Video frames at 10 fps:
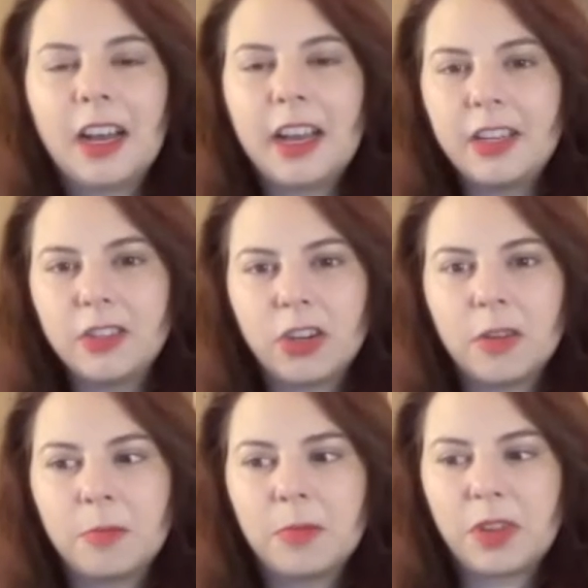in
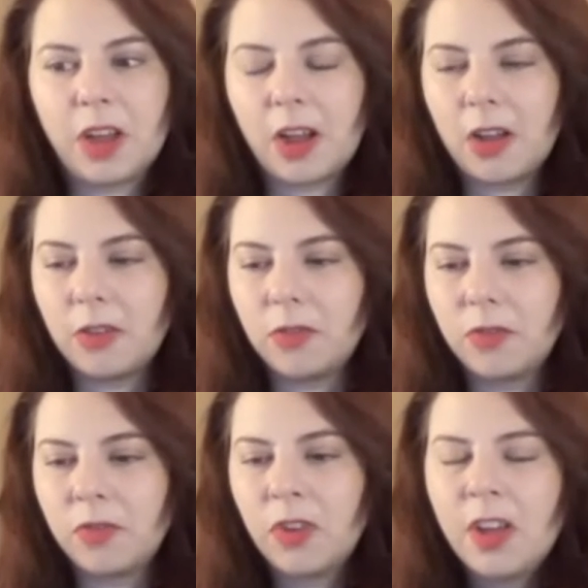terms of
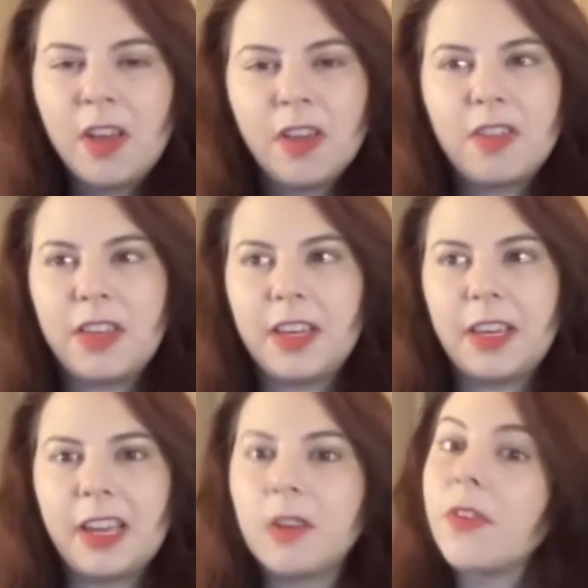
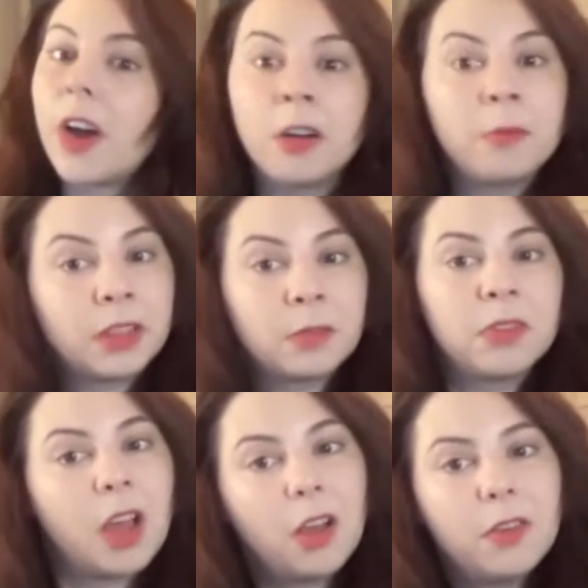the environment
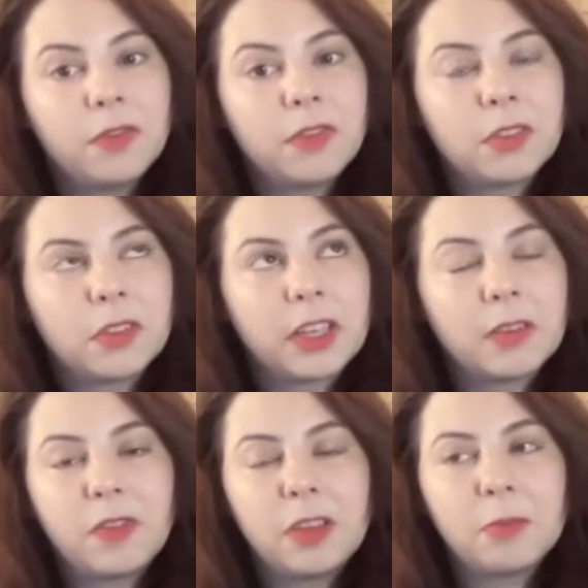themselves can
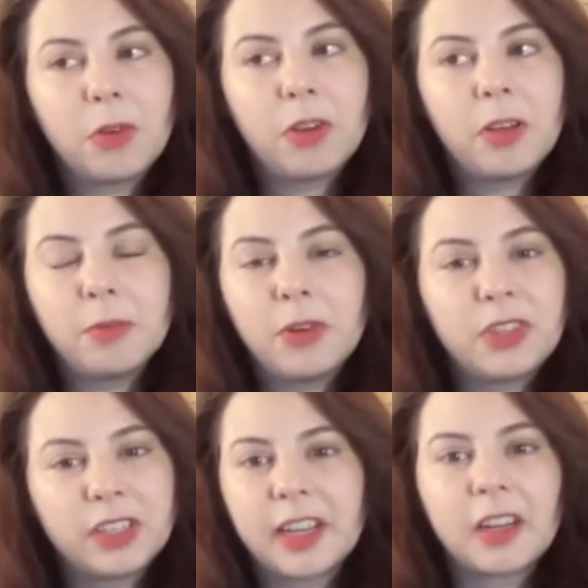feel
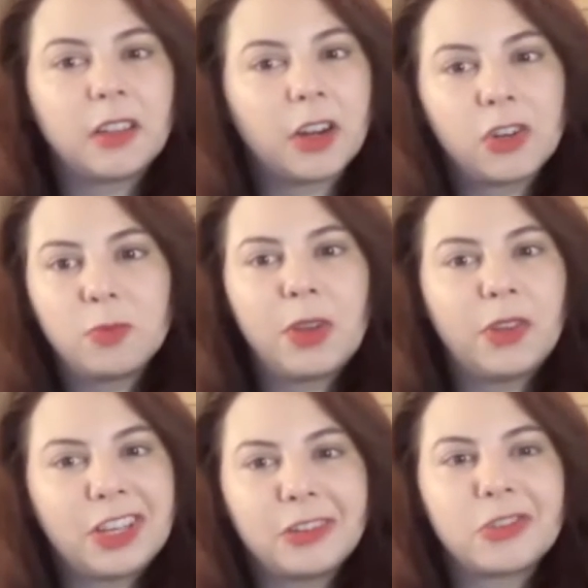imposing, like a large
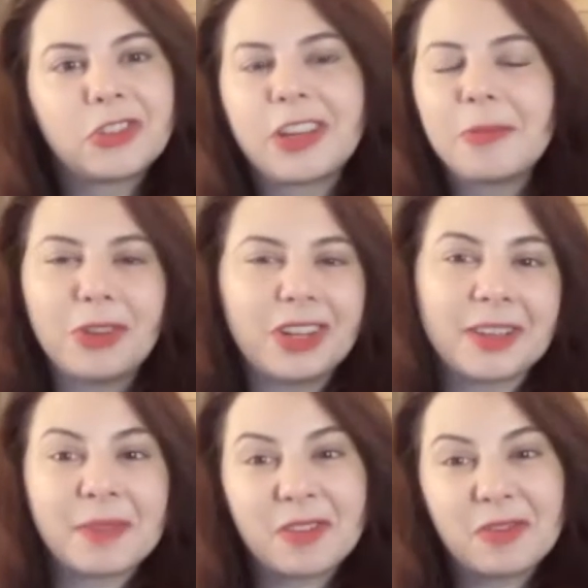building, usually a building
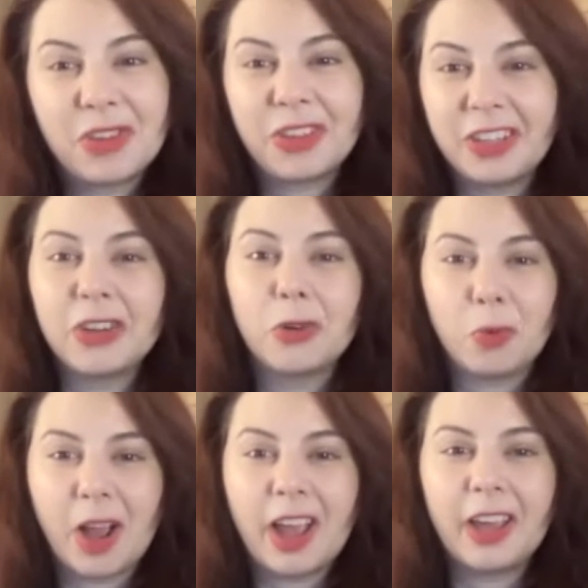that might feel,
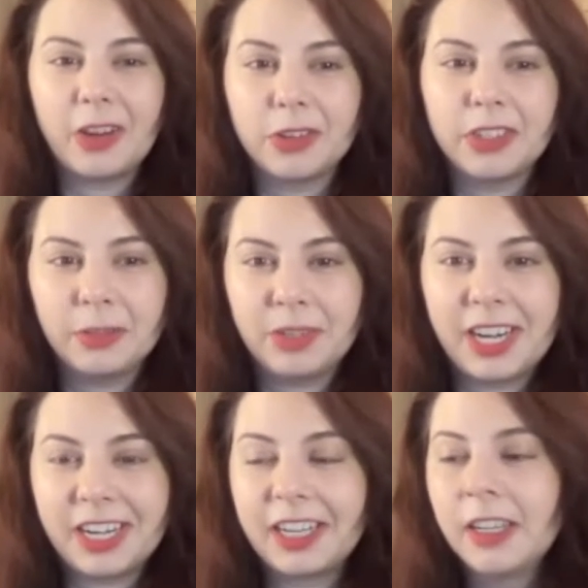quiet or
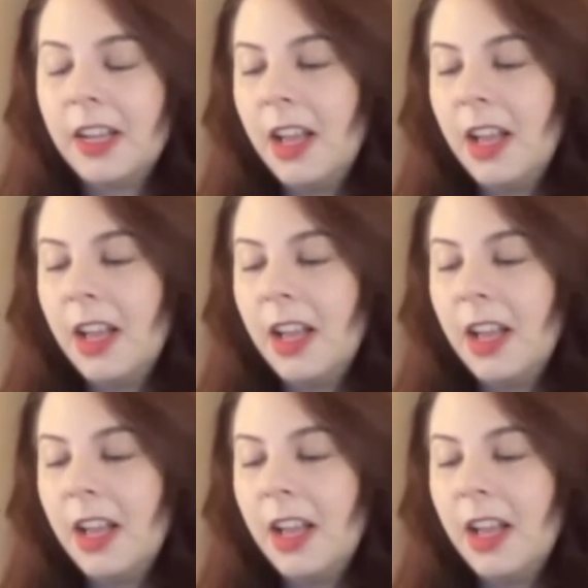intimidating.